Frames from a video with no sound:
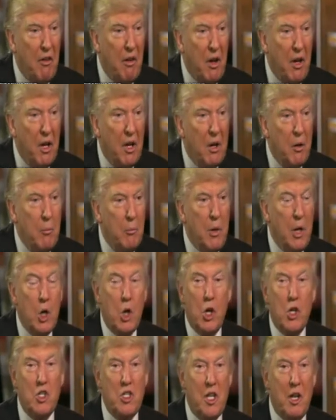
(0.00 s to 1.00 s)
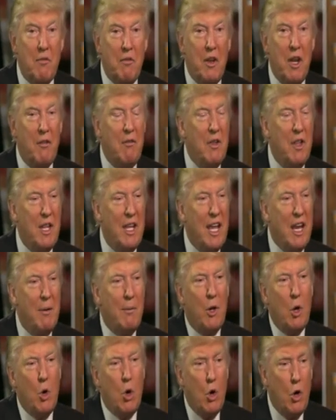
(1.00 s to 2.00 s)
because they've given the enemy
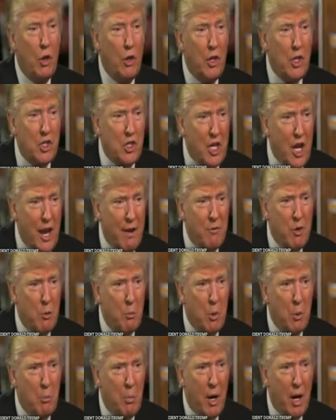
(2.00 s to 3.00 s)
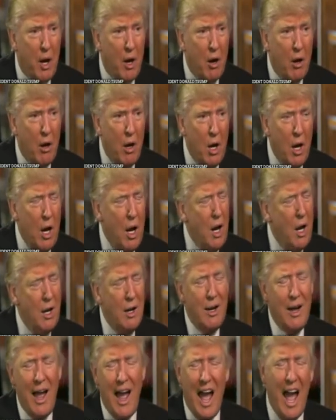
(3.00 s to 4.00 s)
all this time to prepare.
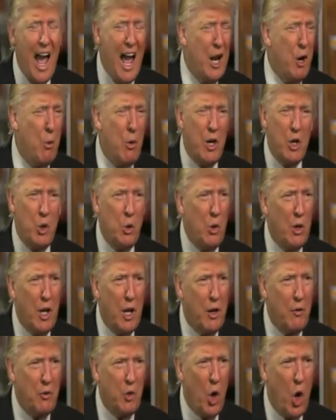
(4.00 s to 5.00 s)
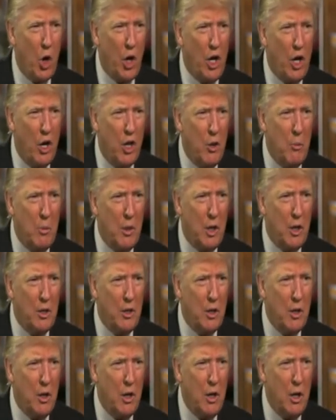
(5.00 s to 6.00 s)
I don't want to do a lot of talking on the
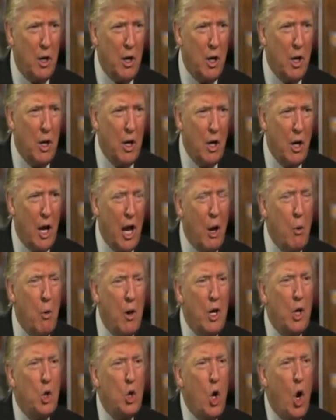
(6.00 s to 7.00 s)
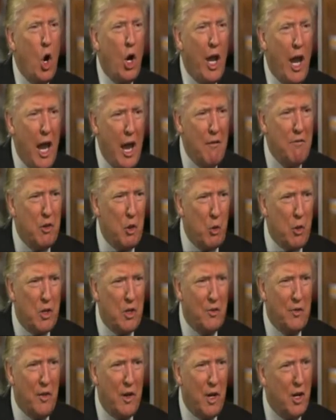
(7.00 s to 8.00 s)
military. I want to talk after it's
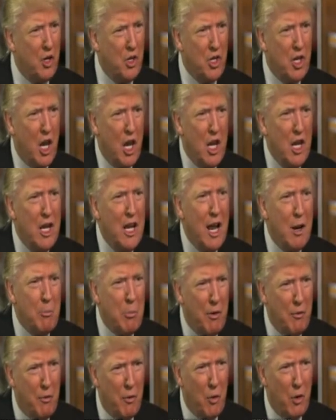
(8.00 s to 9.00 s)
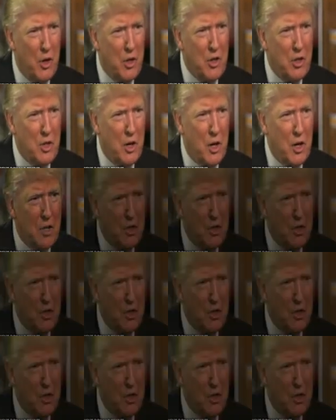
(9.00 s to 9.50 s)
finished, not before it starts.